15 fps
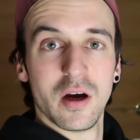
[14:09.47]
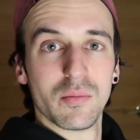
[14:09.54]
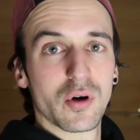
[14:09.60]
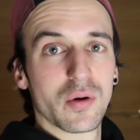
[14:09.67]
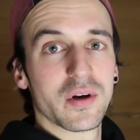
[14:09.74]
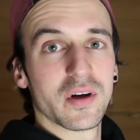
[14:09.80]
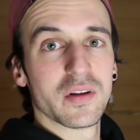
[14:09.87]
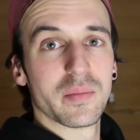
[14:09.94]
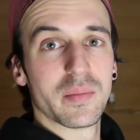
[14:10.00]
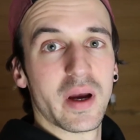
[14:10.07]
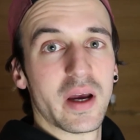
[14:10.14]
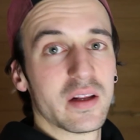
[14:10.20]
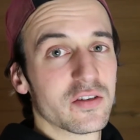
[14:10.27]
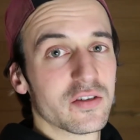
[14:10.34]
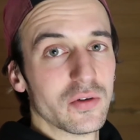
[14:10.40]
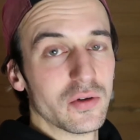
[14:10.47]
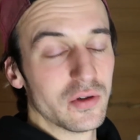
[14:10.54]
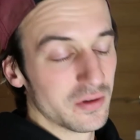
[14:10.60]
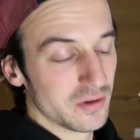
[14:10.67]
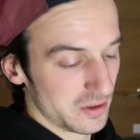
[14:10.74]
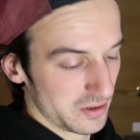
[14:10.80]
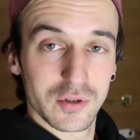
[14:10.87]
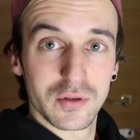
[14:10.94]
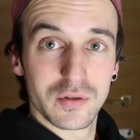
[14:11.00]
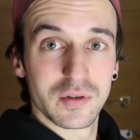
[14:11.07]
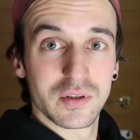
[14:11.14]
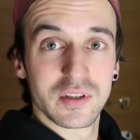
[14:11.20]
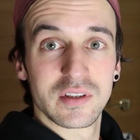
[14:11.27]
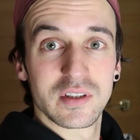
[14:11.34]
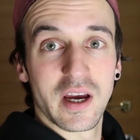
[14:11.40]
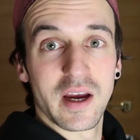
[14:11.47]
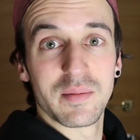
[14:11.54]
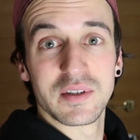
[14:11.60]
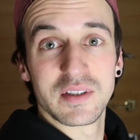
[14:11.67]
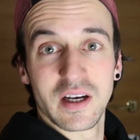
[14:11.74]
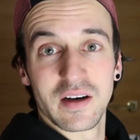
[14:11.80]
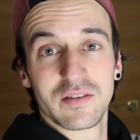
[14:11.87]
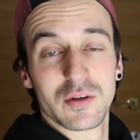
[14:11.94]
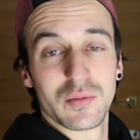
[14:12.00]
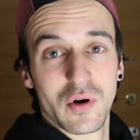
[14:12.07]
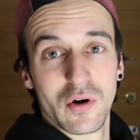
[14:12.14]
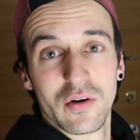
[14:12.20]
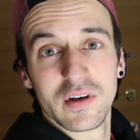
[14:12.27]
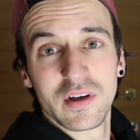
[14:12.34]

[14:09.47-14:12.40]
probably hit the bed soon to do the same stuff tomorrow